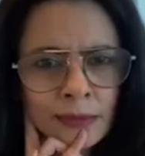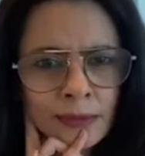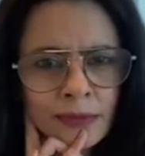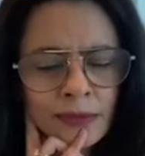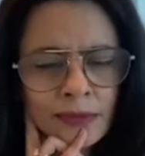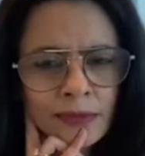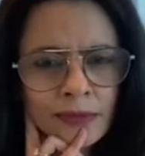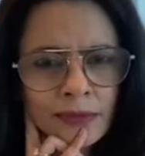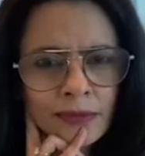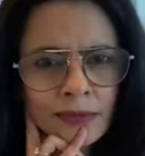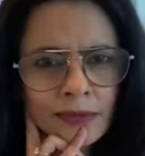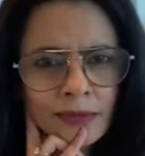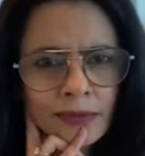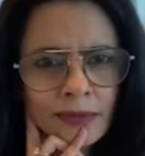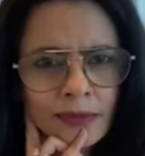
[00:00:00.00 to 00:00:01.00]

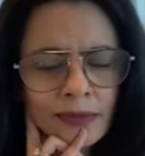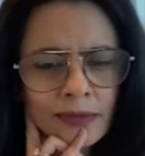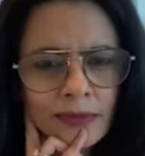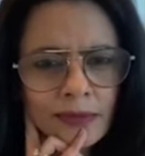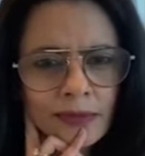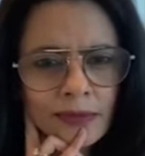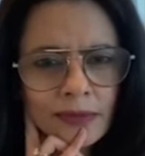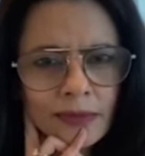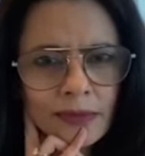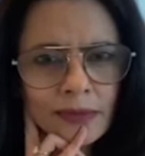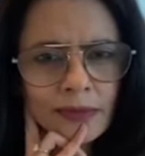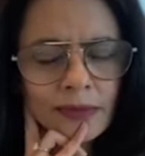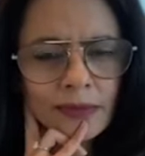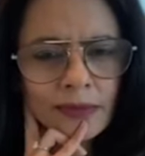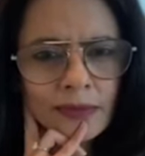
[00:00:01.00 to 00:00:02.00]

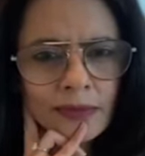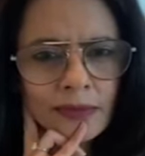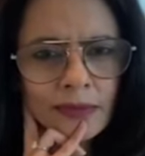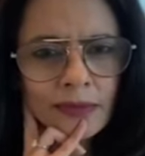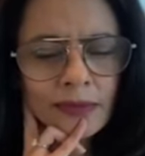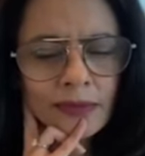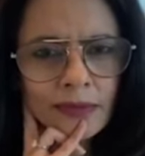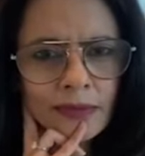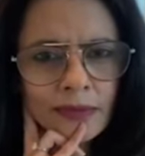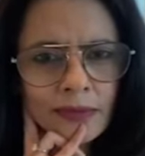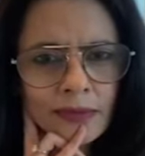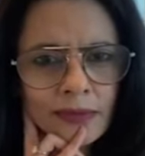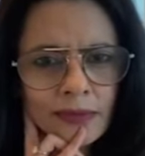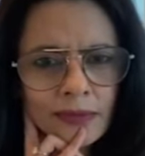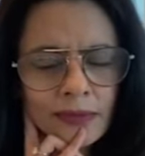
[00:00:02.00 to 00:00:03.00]

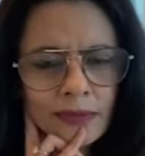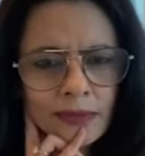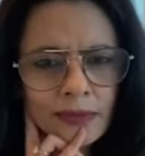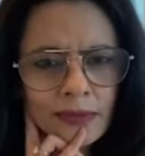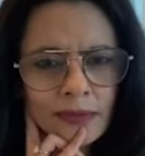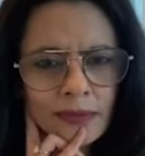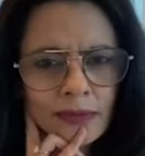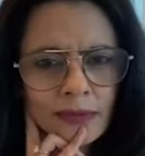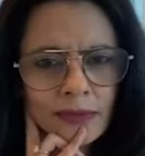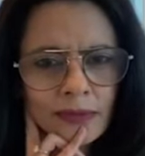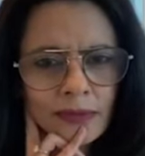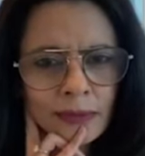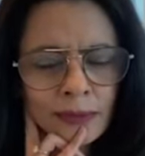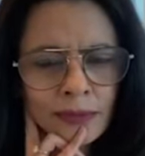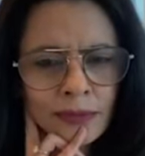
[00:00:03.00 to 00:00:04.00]

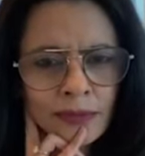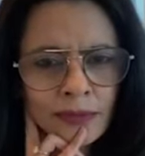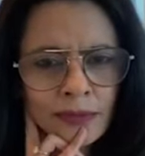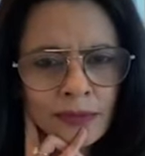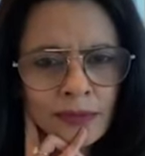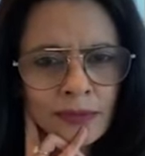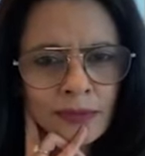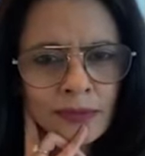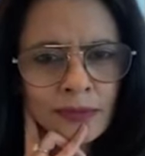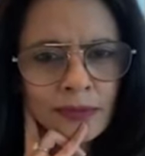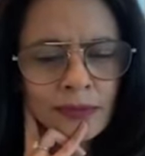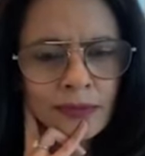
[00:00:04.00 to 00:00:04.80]
No words are spoken by the person on screen.